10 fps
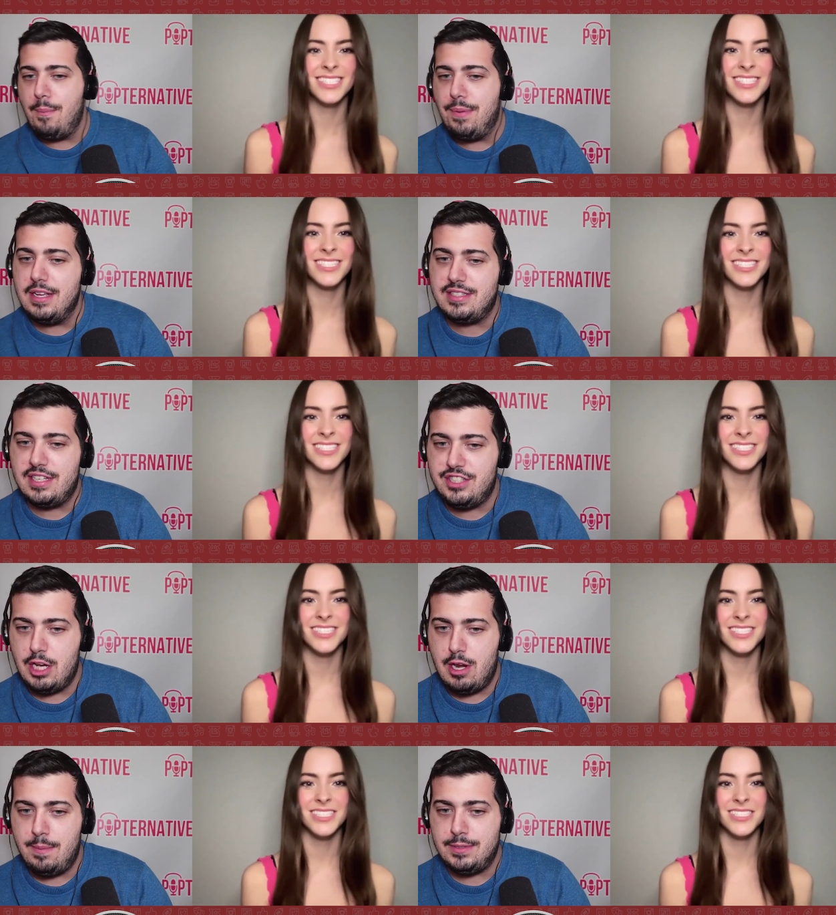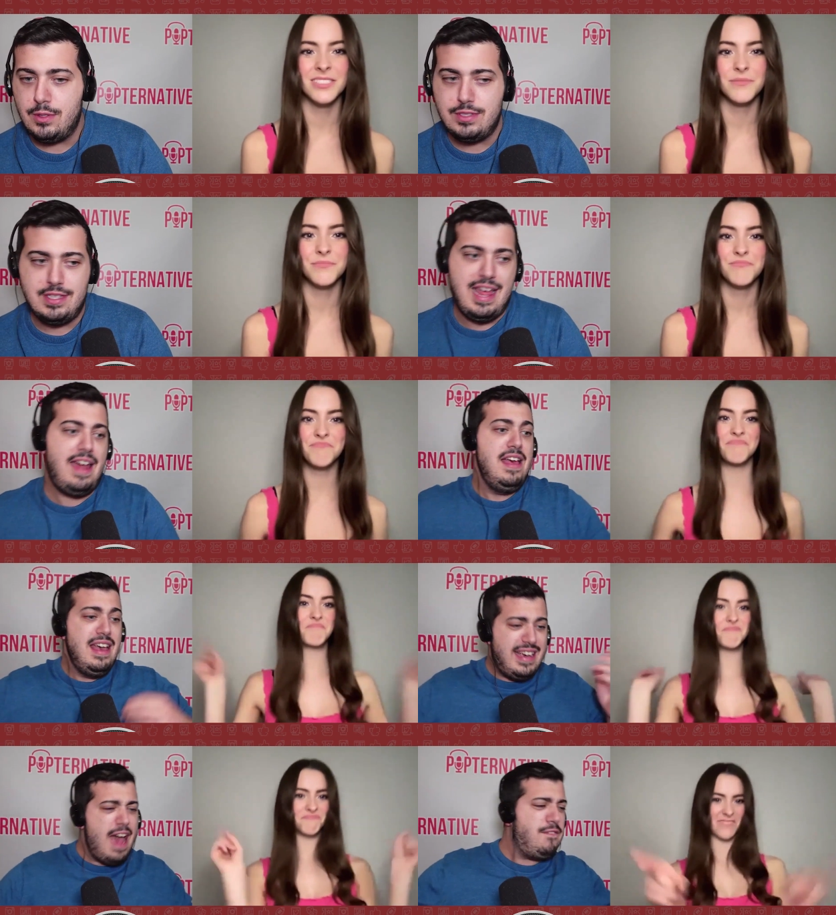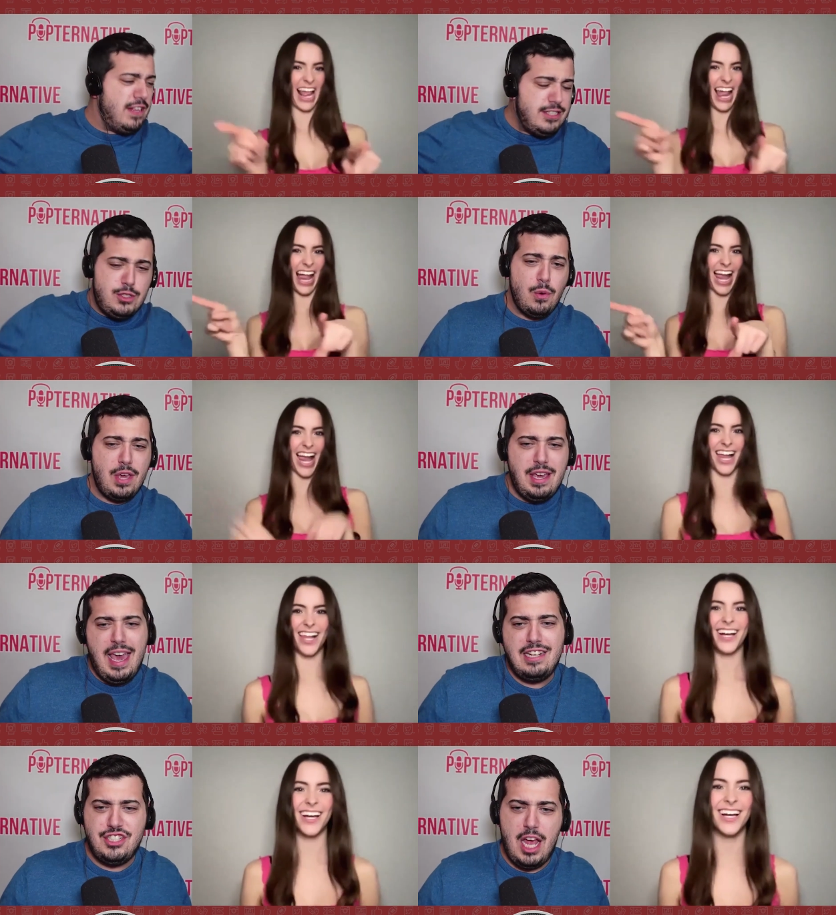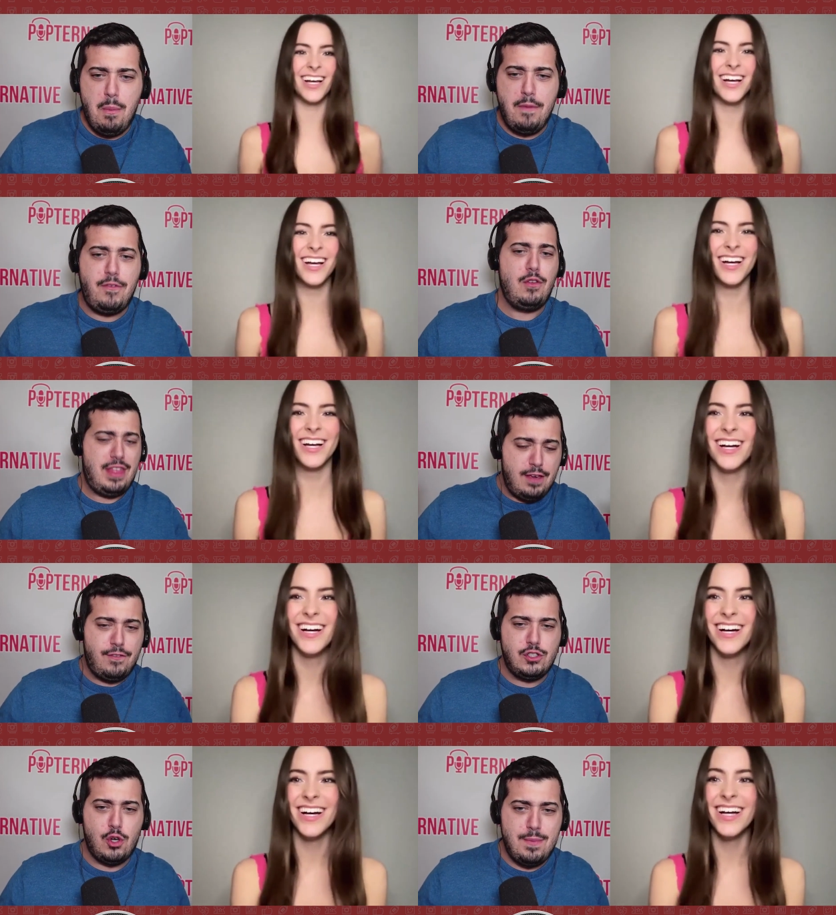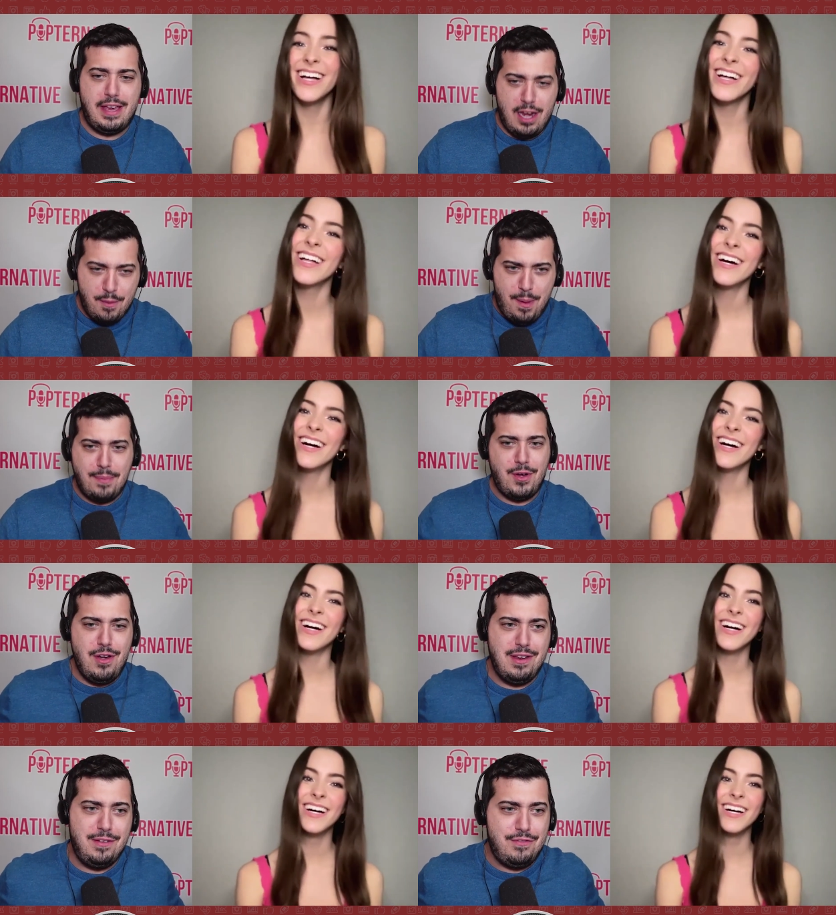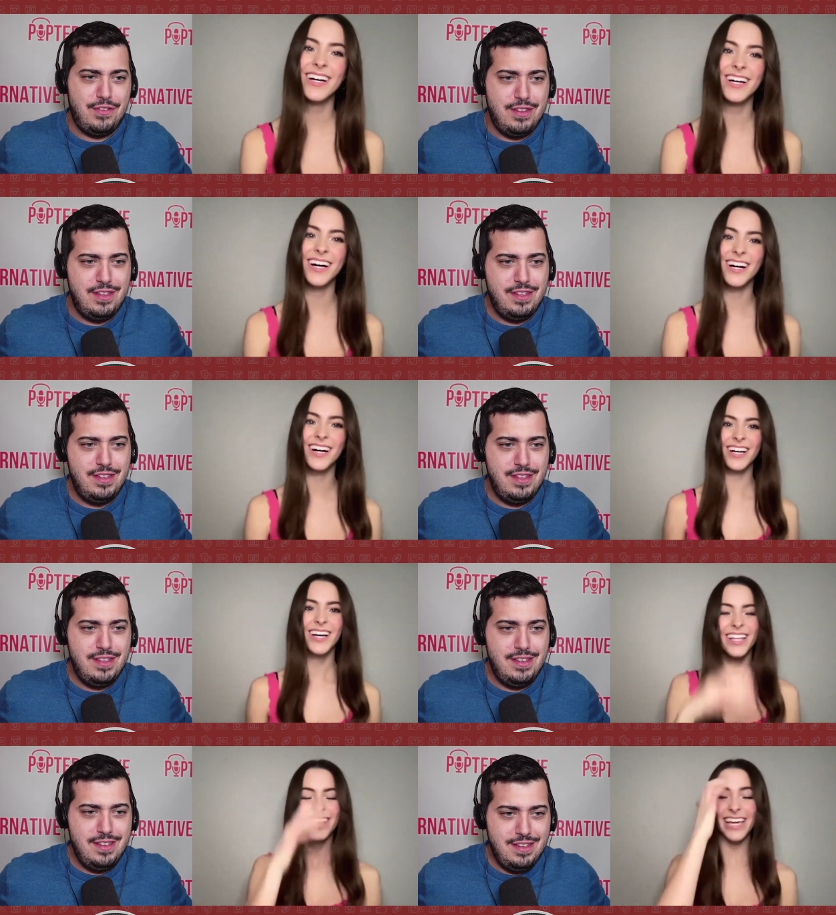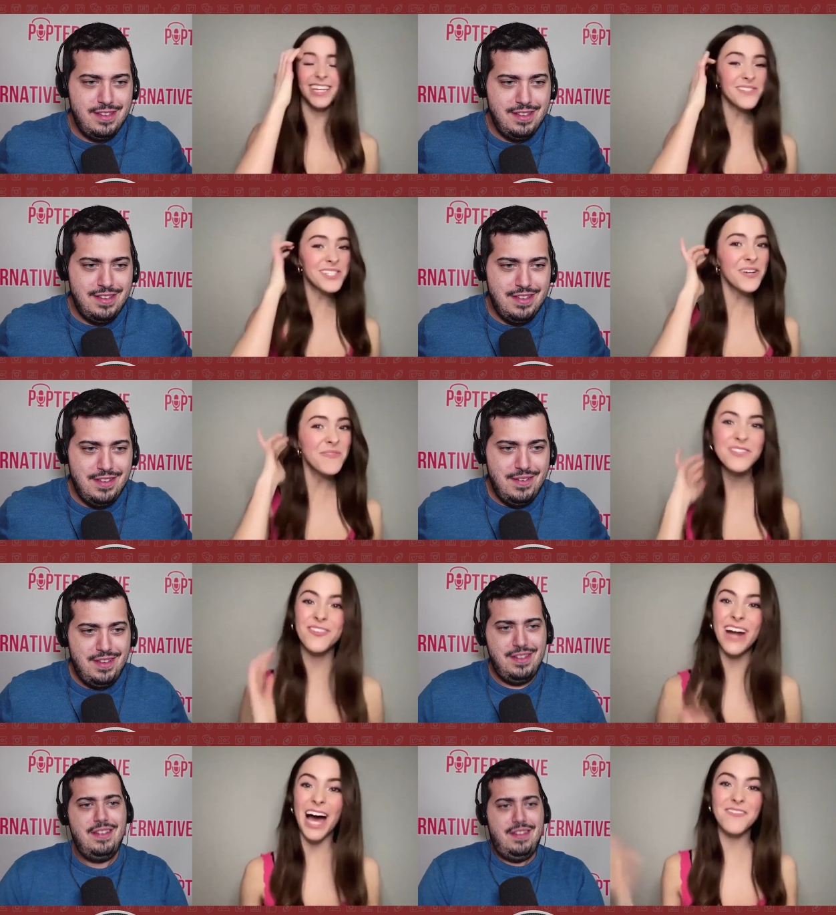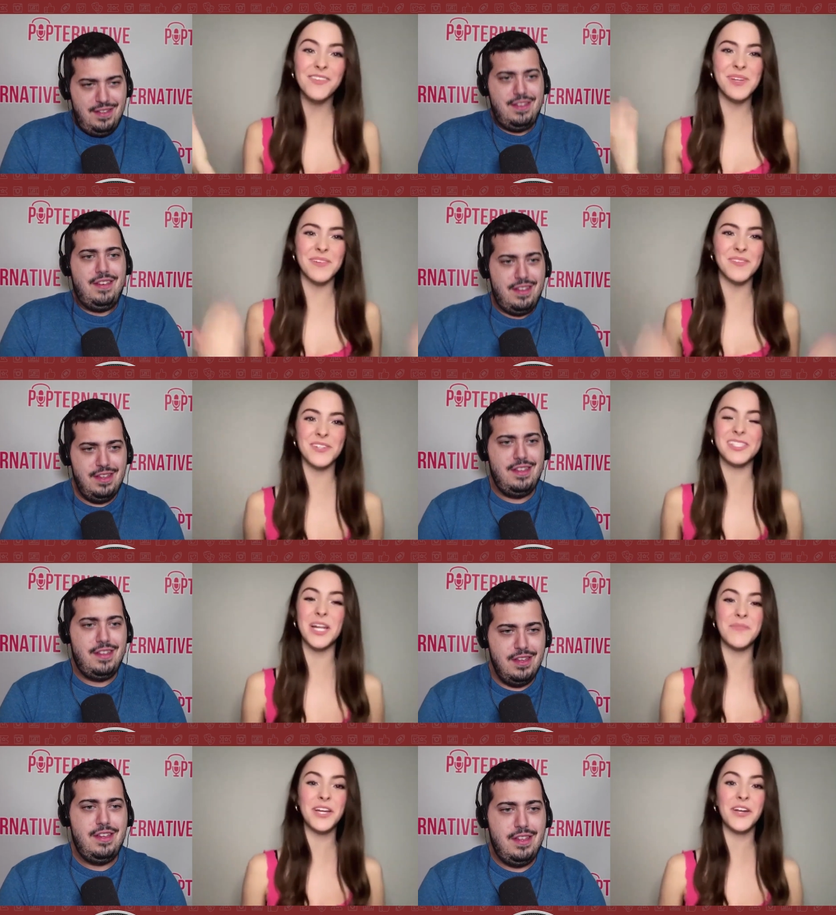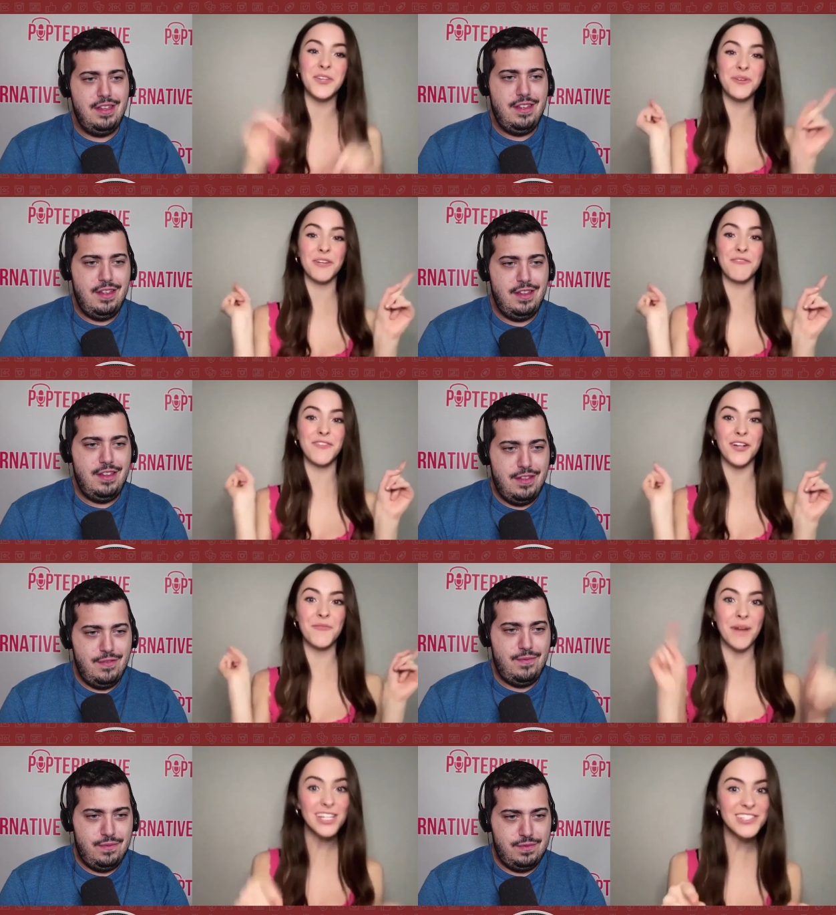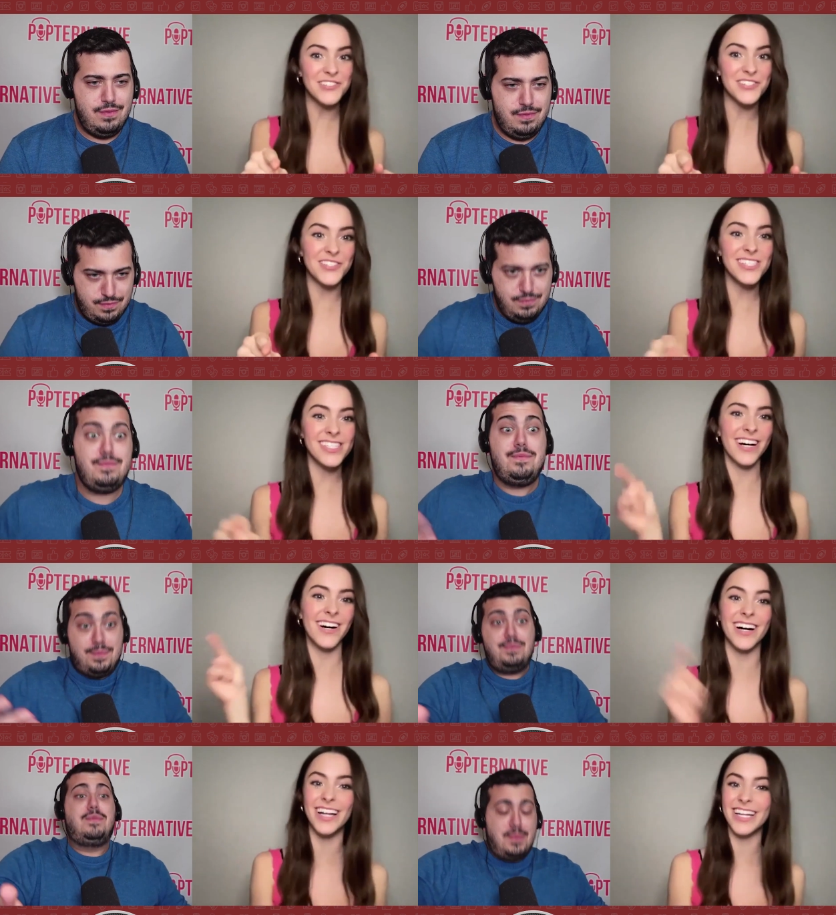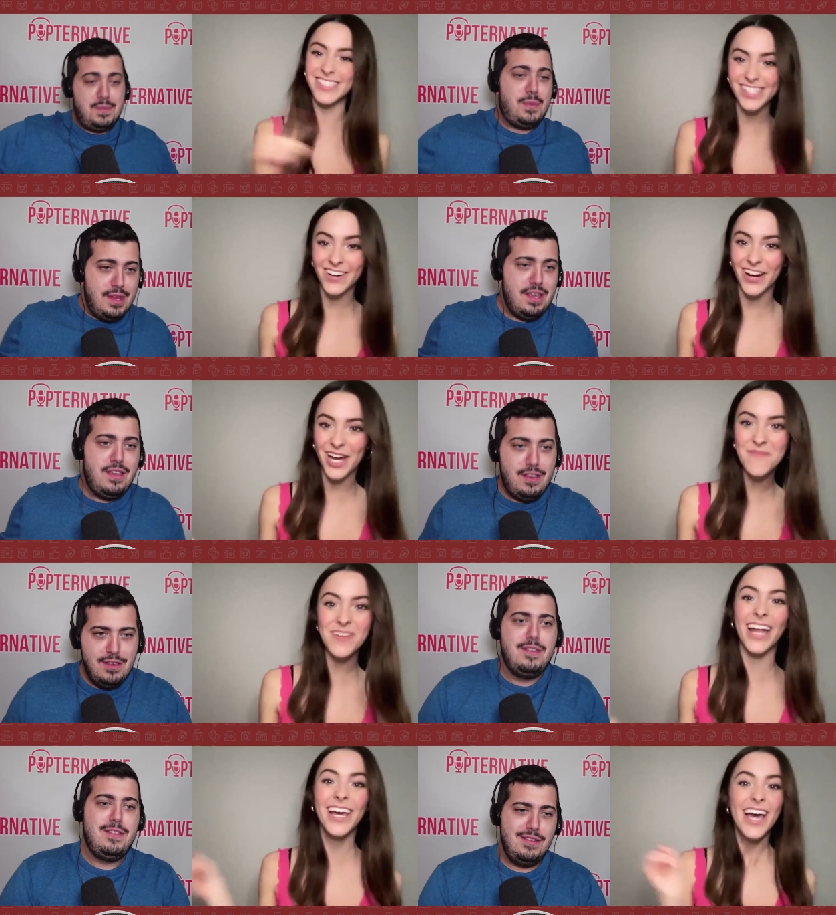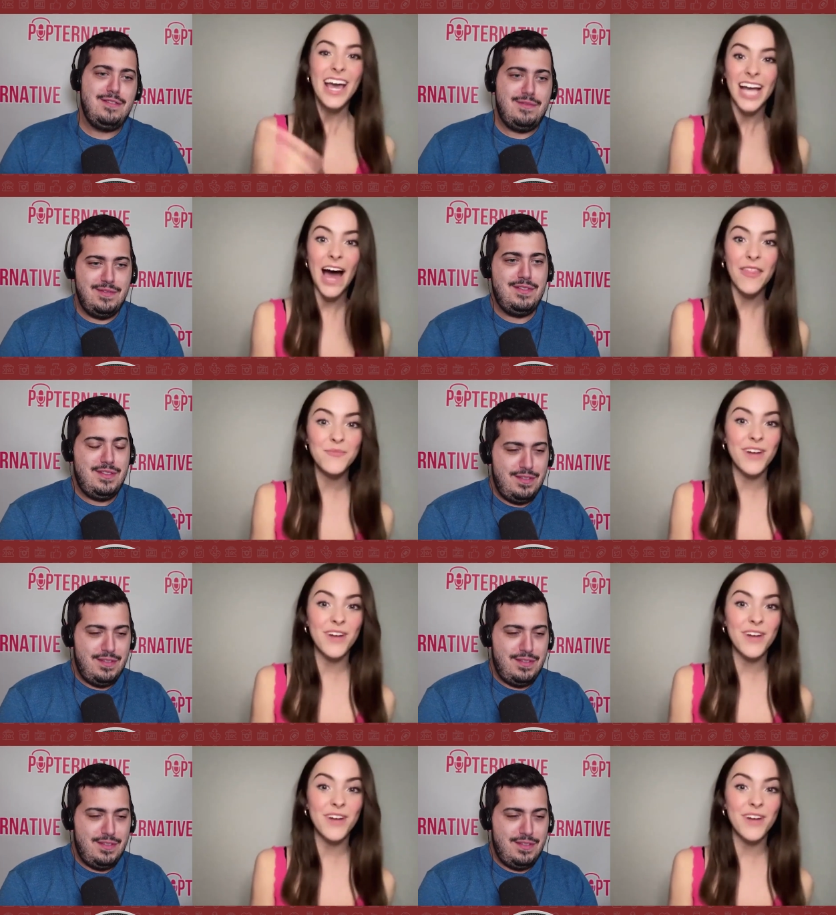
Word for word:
Speaker 1: Plus. They can check out episodes of that. Catherine, so good catching up with you. Thank you for joining me again on Popternative.
Speaker 2: Thank you so much for having me. I'm so excited to be here. You can follow my socials on Instagram at Catherine